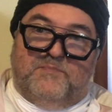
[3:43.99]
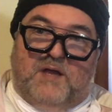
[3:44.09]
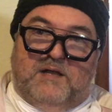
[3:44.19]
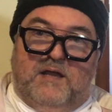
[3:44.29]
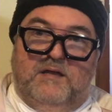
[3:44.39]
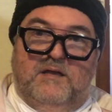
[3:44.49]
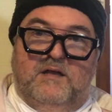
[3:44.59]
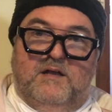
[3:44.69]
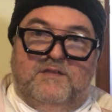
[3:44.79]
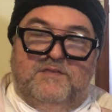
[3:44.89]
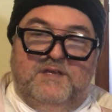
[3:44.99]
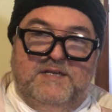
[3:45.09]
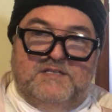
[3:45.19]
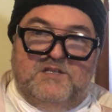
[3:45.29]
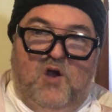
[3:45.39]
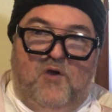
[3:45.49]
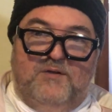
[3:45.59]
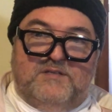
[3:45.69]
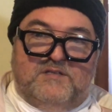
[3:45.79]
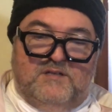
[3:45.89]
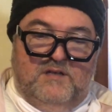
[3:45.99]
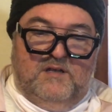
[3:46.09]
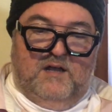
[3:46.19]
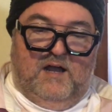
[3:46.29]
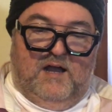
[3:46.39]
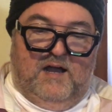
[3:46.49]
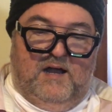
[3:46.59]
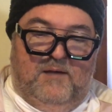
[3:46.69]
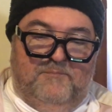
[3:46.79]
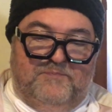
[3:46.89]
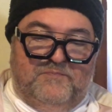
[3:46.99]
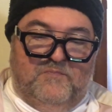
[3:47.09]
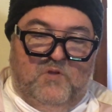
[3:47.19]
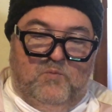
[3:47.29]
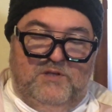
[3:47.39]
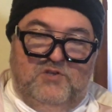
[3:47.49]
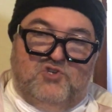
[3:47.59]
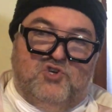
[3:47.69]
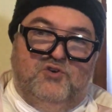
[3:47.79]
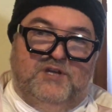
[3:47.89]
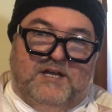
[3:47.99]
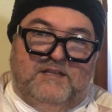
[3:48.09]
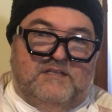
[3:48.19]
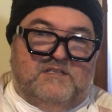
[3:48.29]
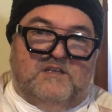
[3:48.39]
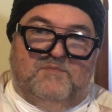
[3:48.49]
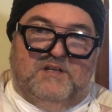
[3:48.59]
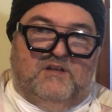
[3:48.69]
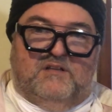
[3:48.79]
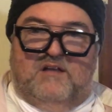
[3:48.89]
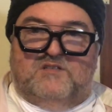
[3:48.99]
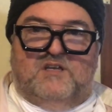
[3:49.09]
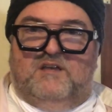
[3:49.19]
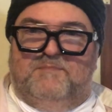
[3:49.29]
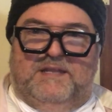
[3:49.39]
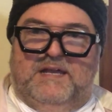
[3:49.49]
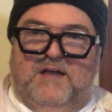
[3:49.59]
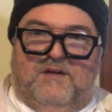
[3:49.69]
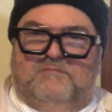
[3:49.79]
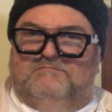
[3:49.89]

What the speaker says: Okay, these notes, when you're tuning it, this is something that I don't see in many other